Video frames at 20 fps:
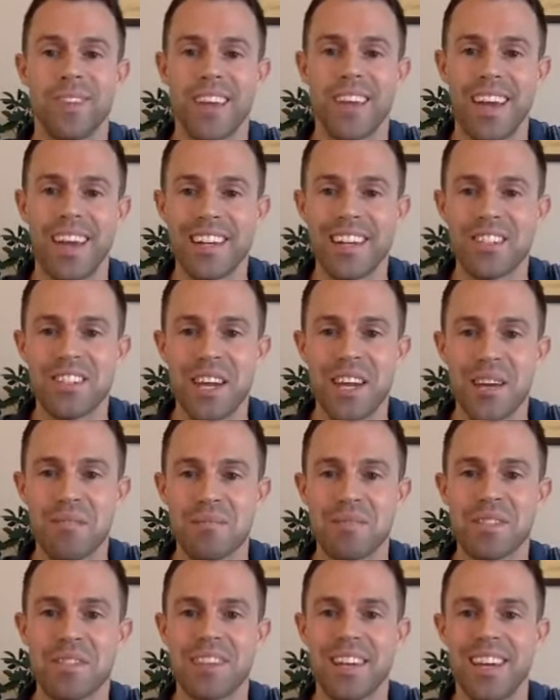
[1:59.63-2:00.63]
Hey,
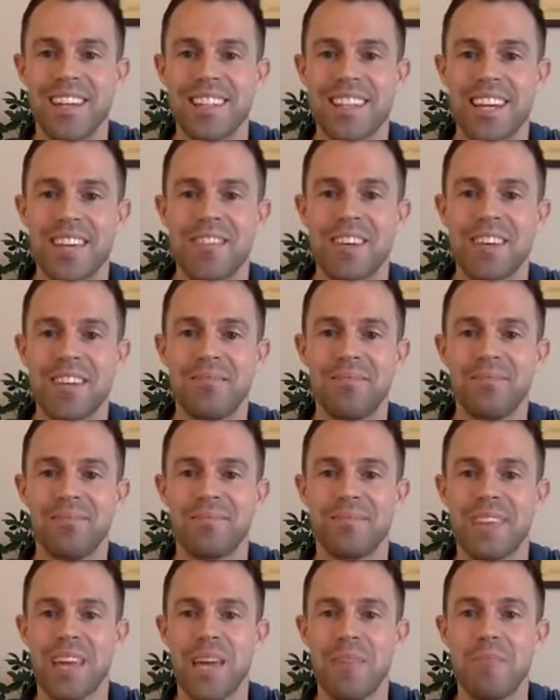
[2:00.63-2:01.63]
James. Hey, David.
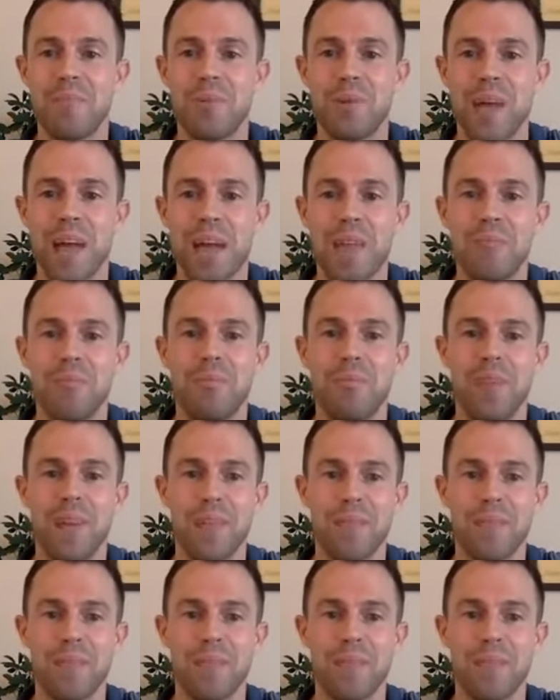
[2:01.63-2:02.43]
Hey,